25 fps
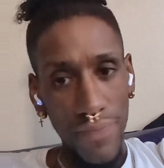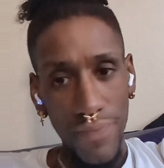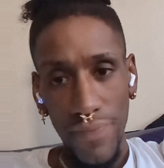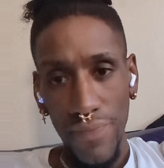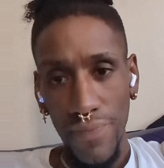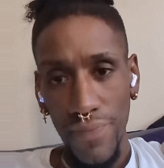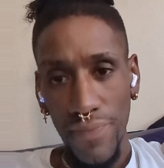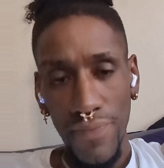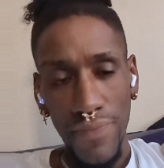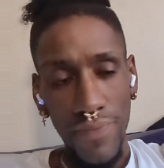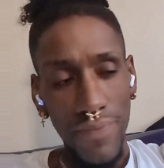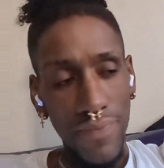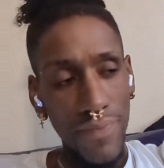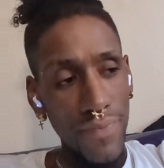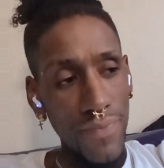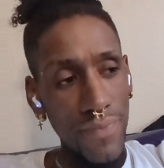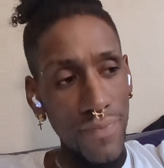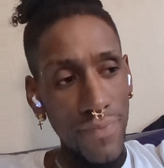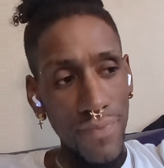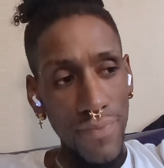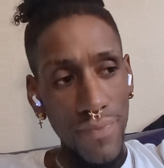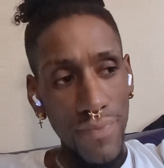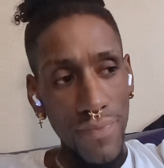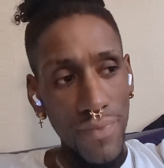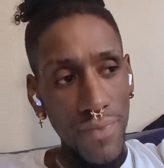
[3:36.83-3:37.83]

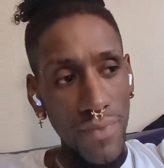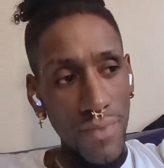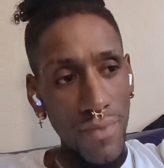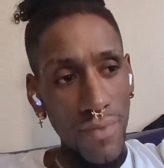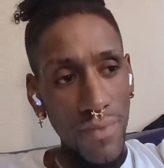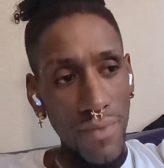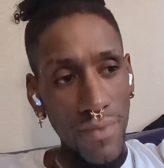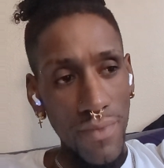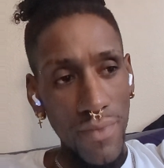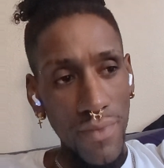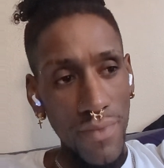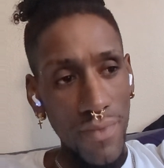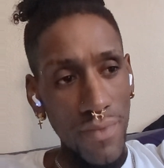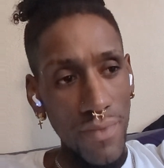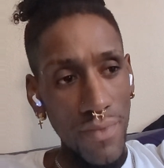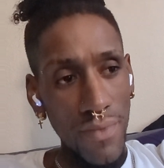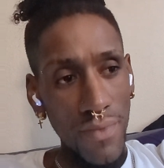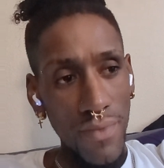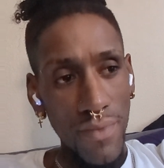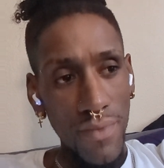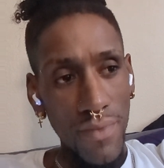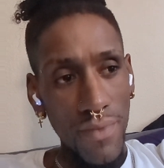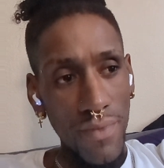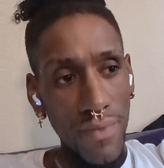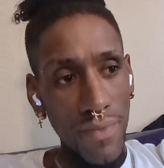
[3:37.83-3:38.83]

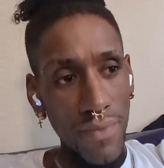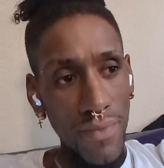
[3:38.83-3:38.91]
[no speech]